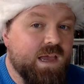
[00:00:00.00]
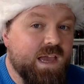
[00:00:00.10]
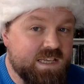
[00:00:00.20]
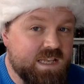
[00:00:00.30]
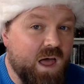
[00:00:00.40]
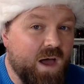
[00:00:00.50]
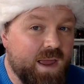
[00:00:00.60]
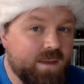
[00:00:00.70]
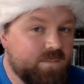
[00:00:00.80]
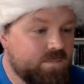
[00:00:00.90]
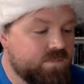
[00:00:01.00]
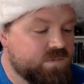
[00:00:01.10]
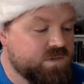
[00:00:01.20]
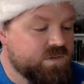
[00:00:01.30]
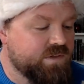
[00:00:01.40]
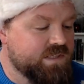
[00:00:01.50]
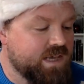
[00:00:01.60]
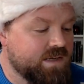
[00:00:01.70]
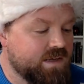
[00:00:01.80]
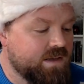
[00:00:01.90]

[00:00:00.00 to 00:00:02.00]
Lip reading: "He's lying," Donovan said.